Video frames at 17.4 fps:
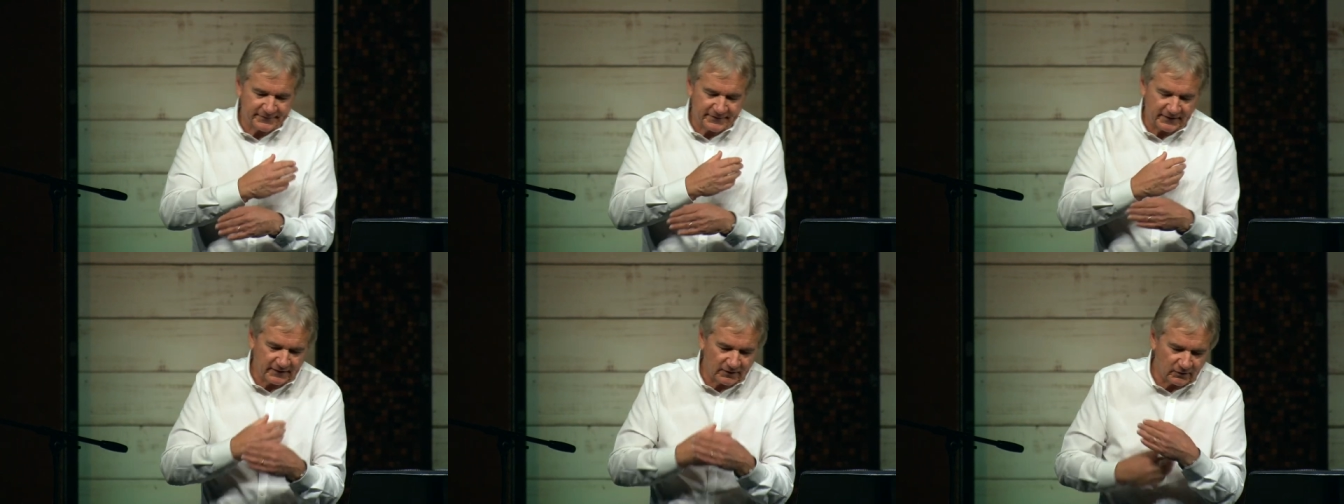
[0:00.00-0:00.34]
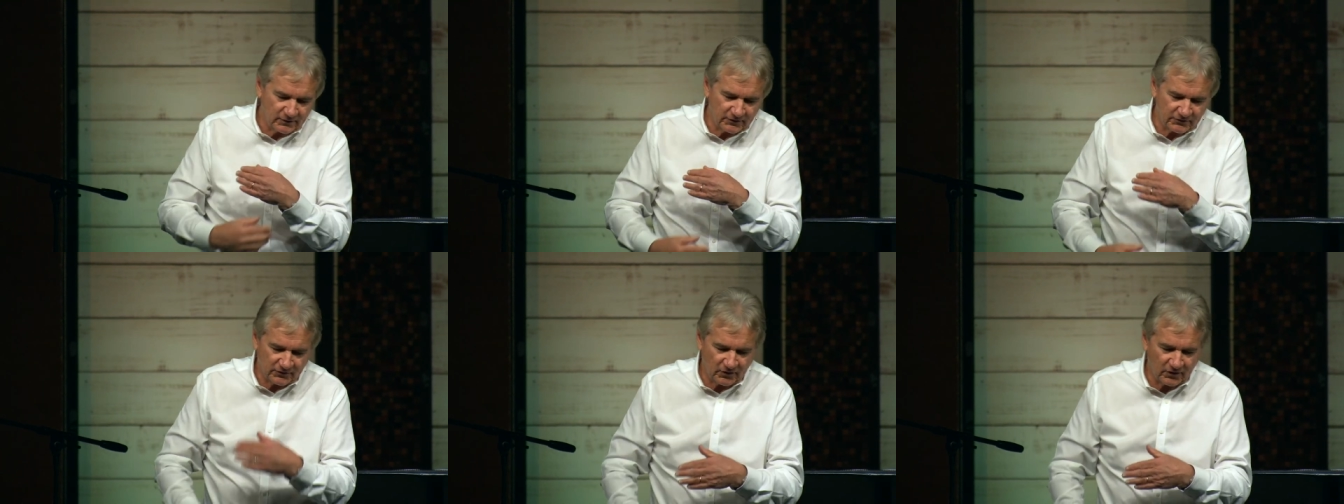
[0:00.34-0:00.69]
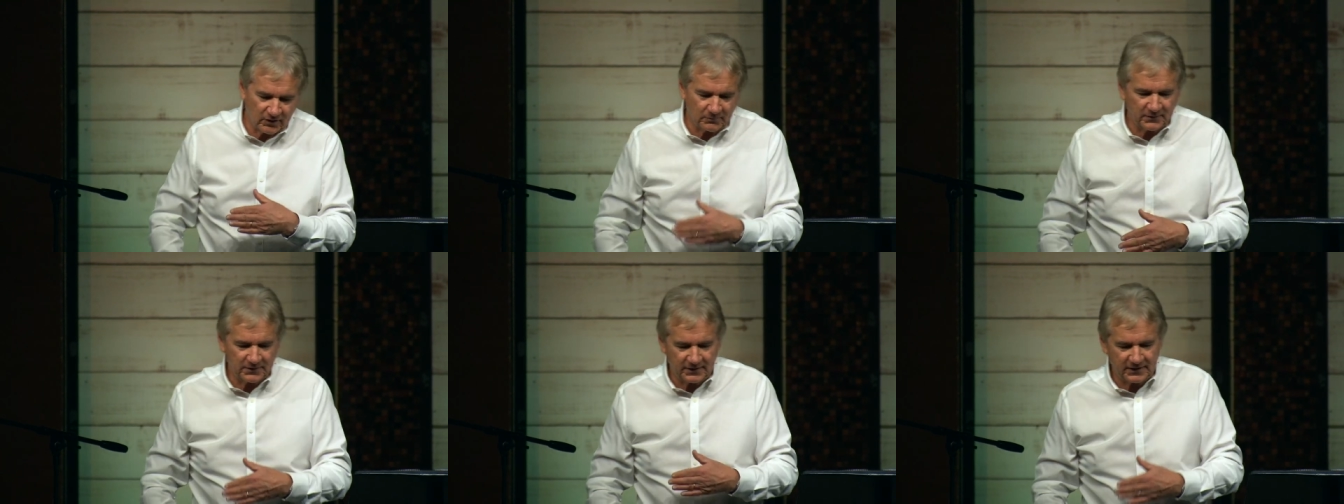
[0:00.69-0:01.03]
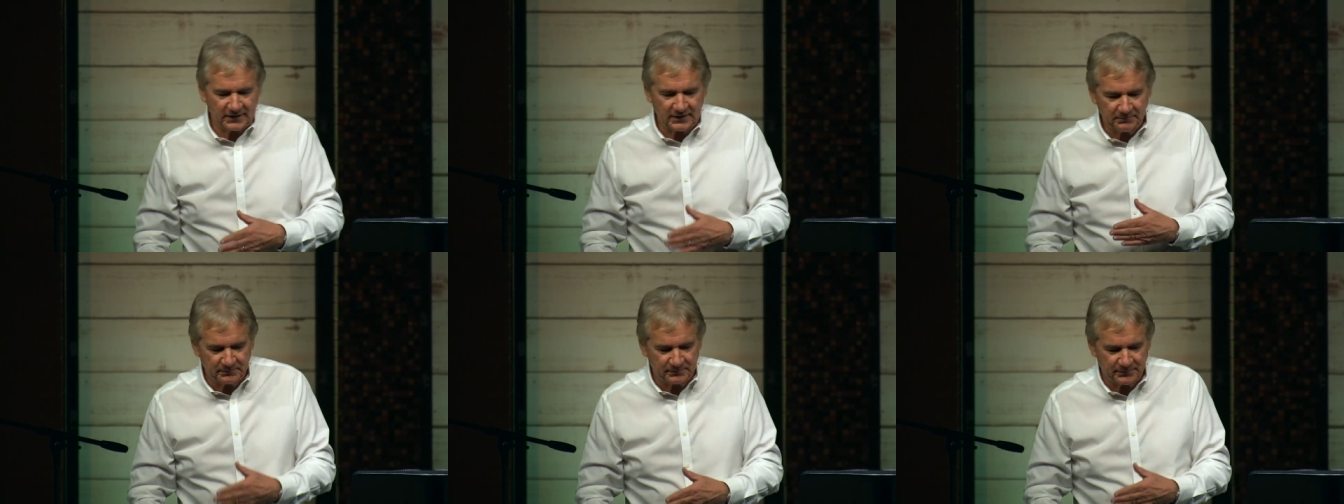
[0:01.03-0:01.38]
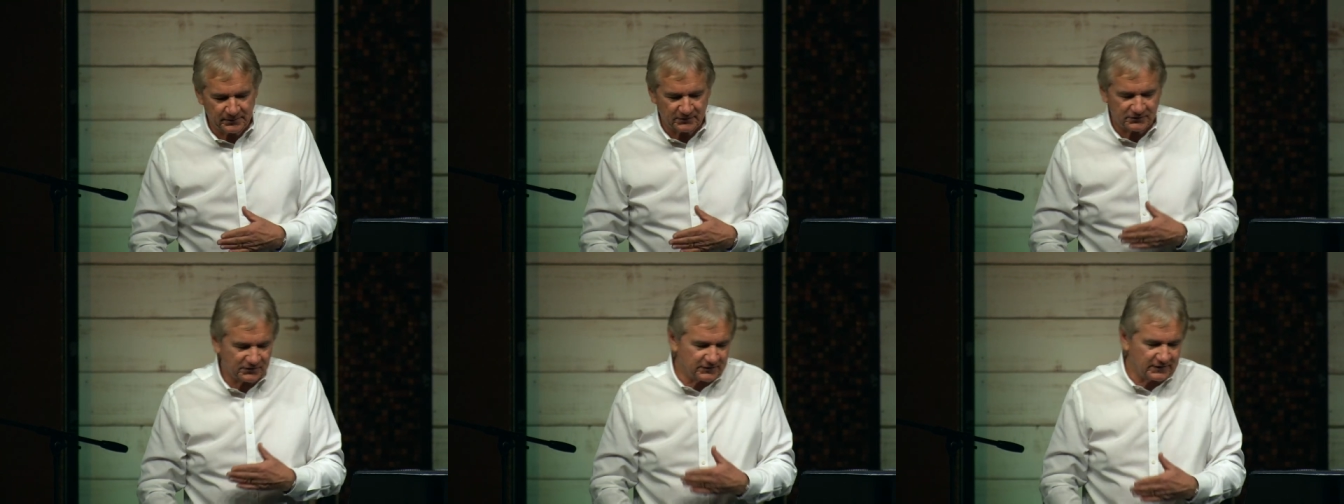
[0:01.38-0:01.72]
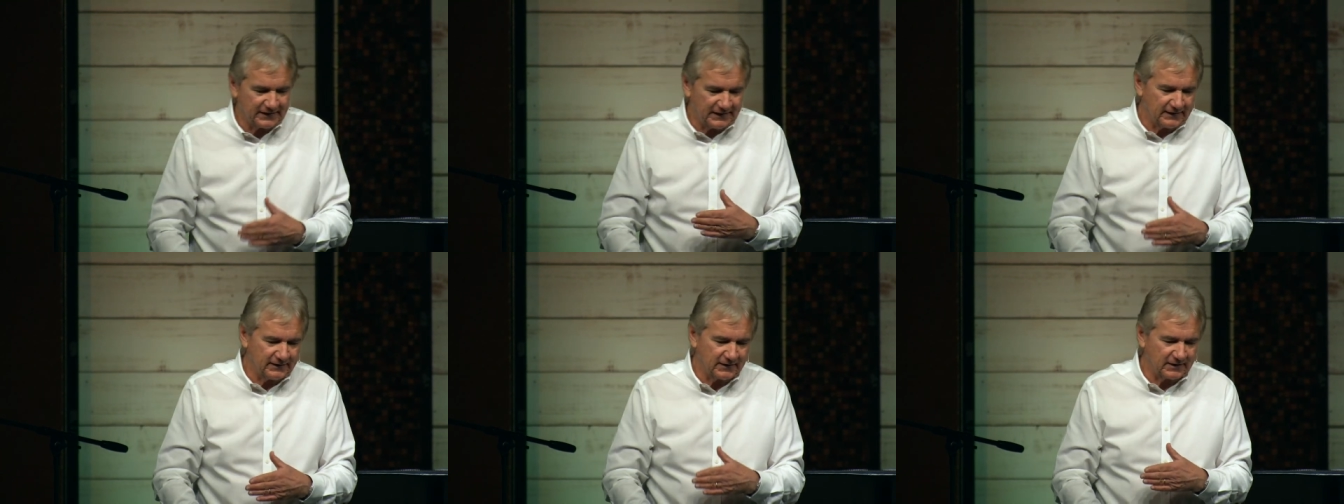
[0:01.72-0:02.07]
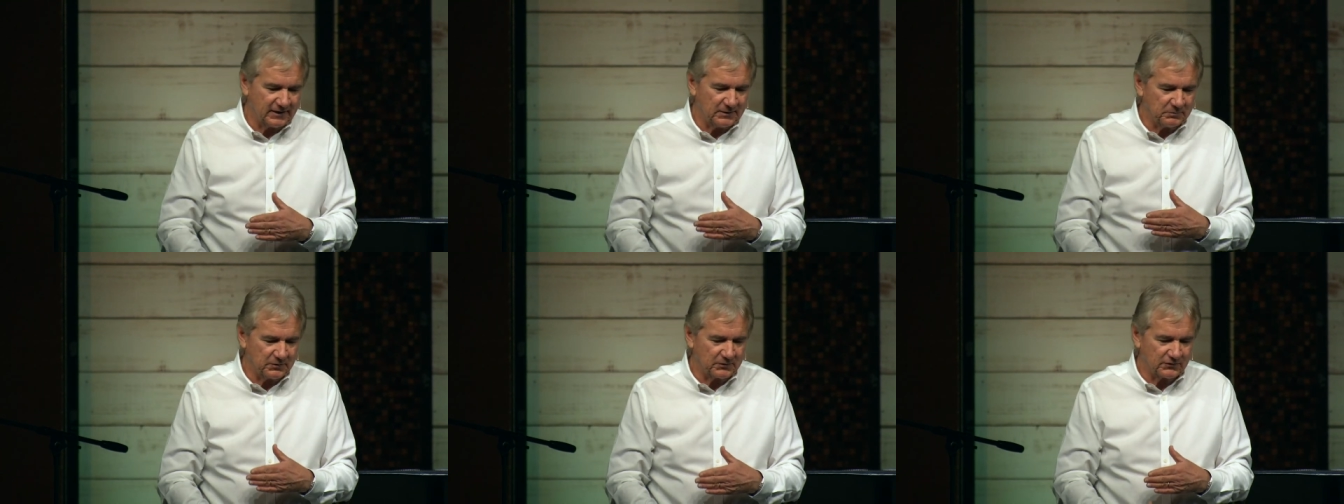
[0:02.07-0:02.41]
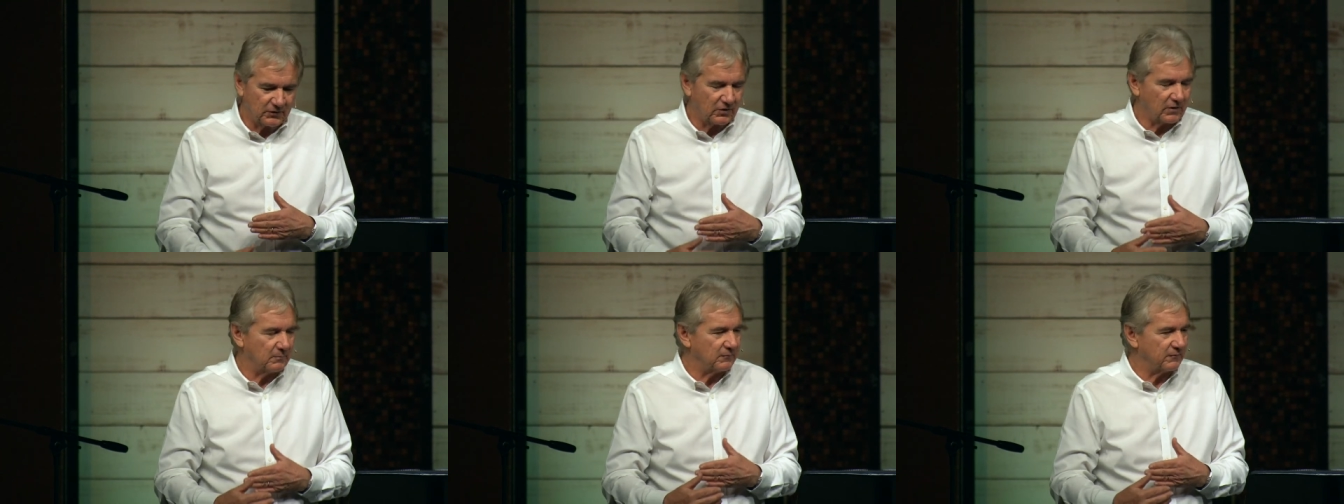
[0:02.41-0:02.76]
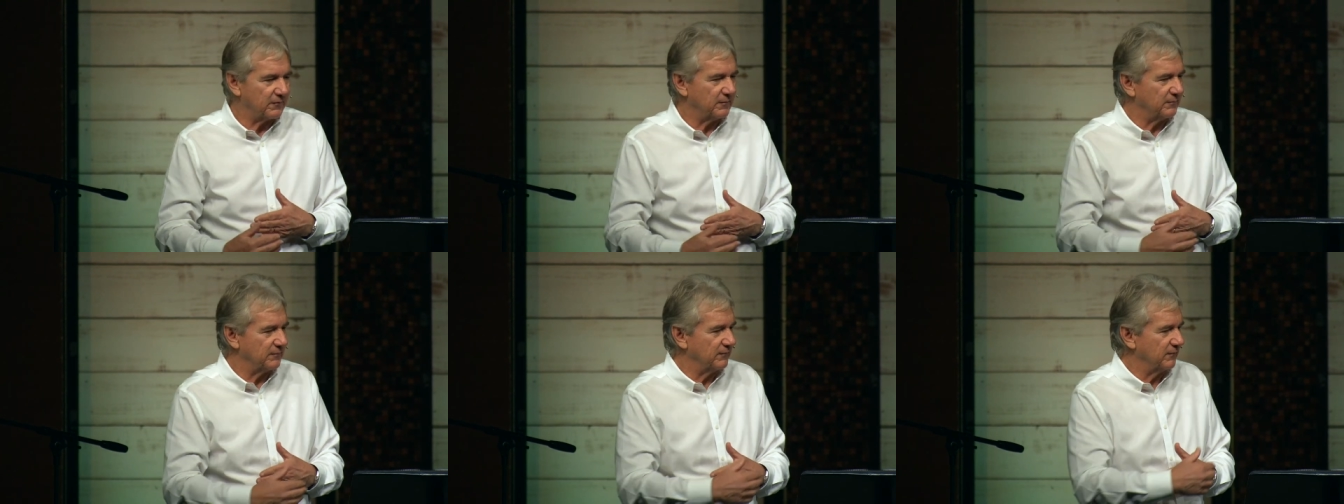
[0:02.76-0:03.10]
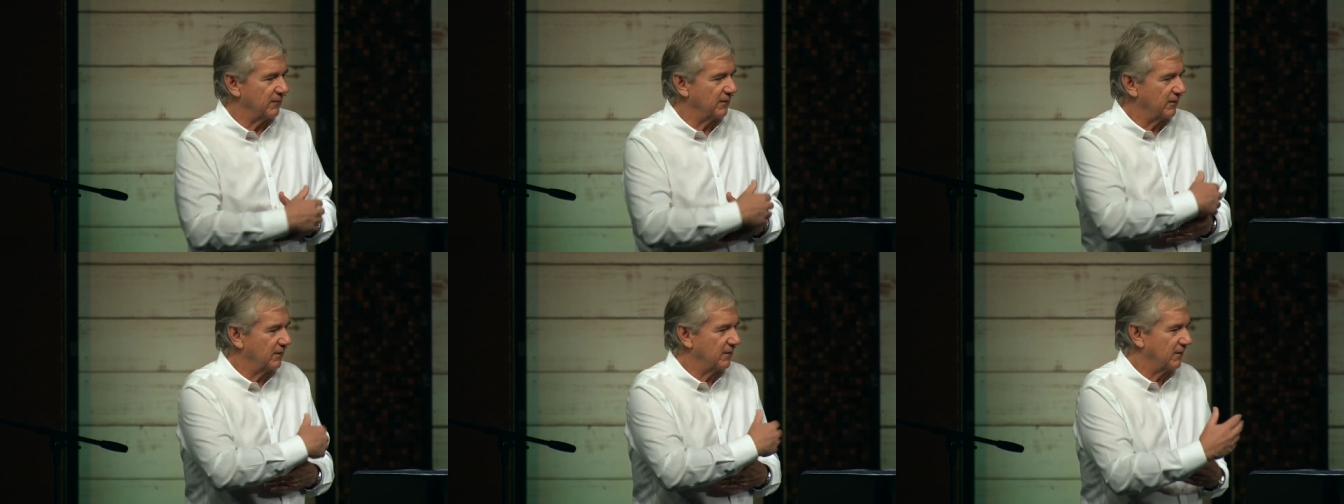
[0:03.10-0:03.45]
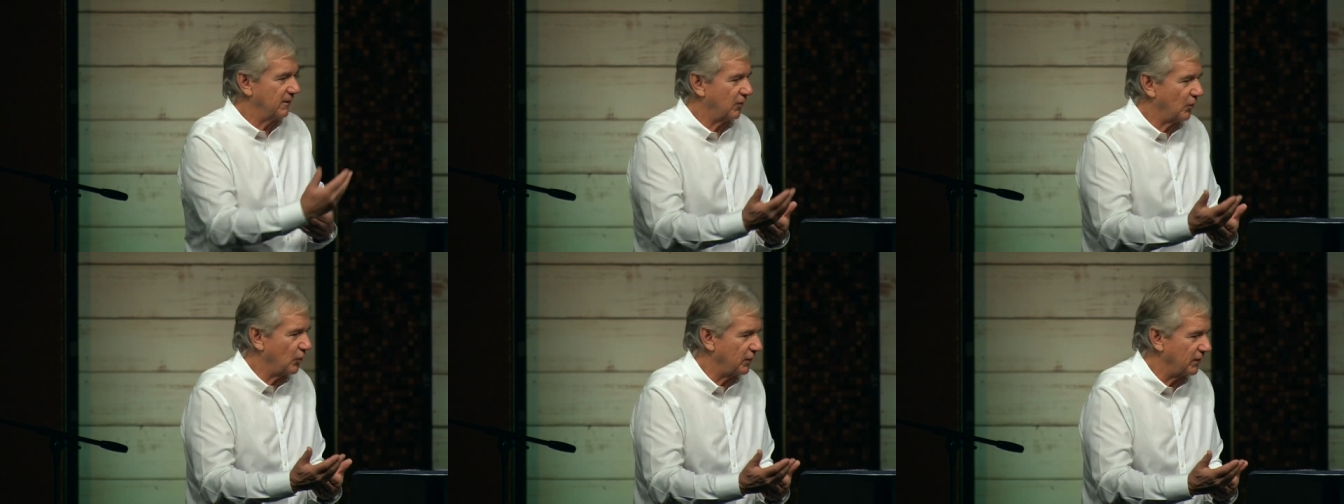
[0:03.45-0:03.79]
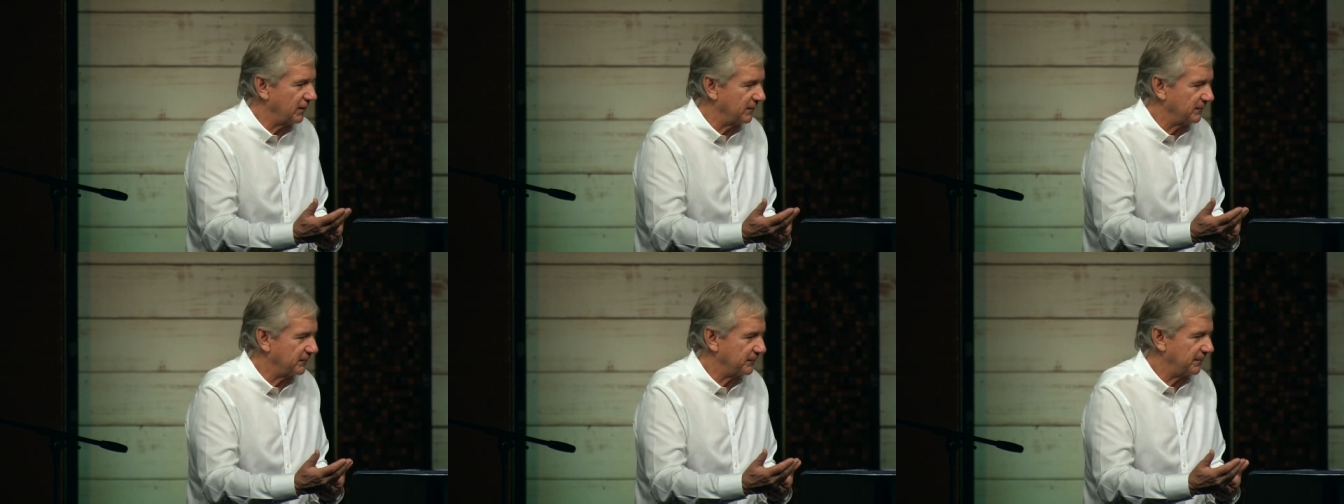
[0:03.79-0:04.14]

thing on his arm to keep a sling to keep his arm from hurting,